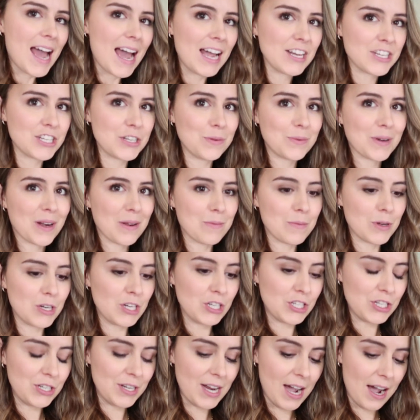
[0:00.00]
Actually, what I'm
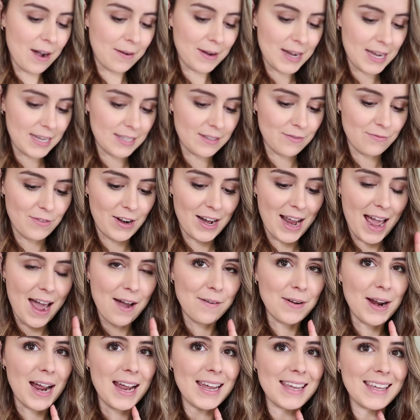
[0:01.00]
gonna do now is run
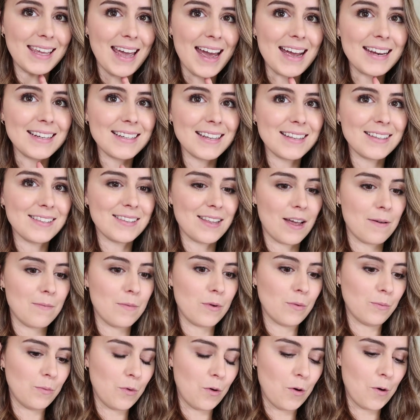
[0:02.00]
out and get
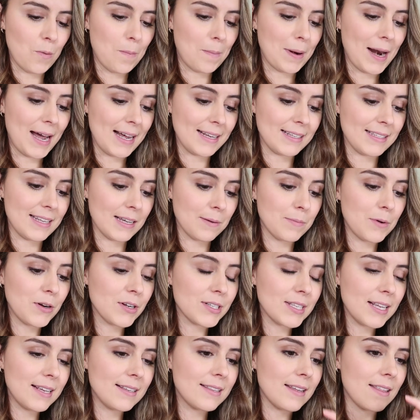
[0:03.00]
some more plastic
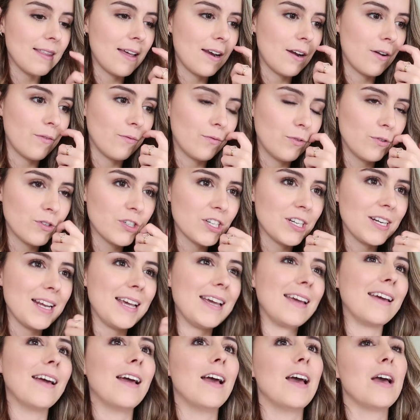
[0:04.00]
boxes. And then
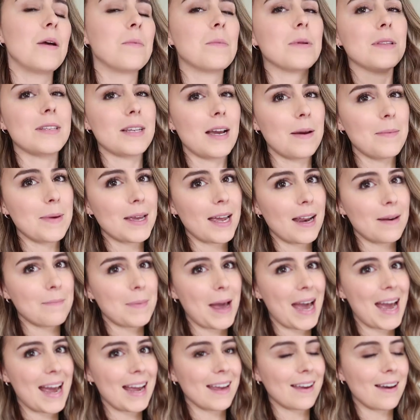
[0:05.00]
unfortunately, by the time I get
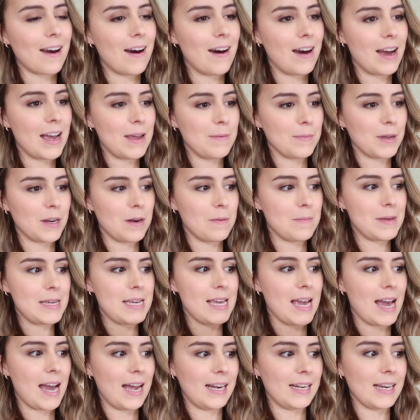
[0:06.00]
back, I'm gonna
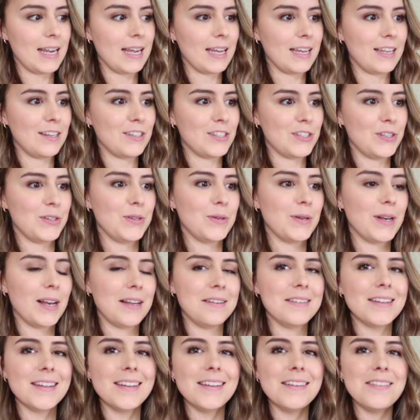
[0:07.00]
be heading to
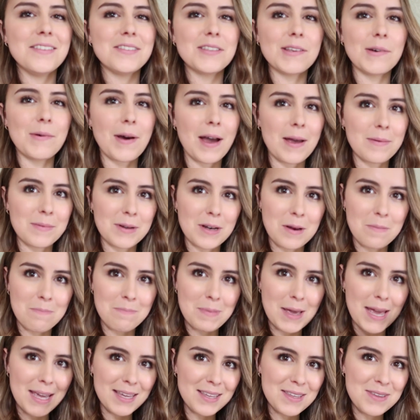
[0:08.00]
London. So I'm gonna
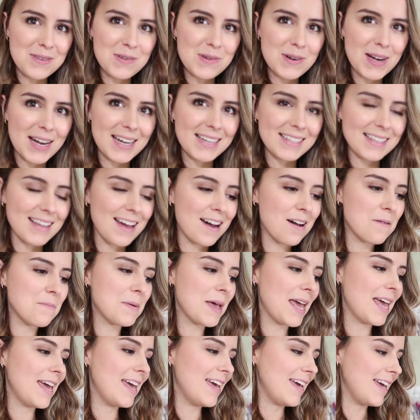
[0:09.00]
pick you guys up
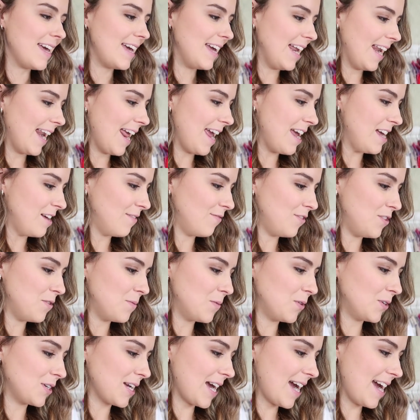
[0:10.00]
in a few
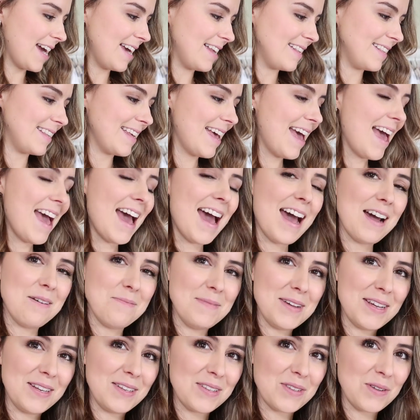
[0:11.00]
more days and
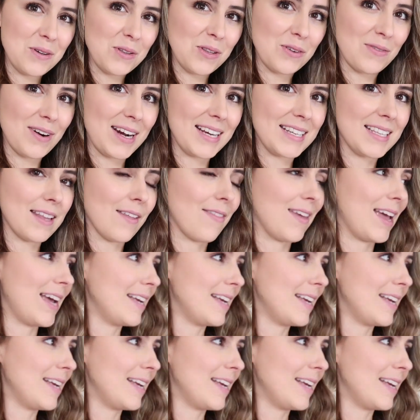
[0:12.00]
we can sort the rest of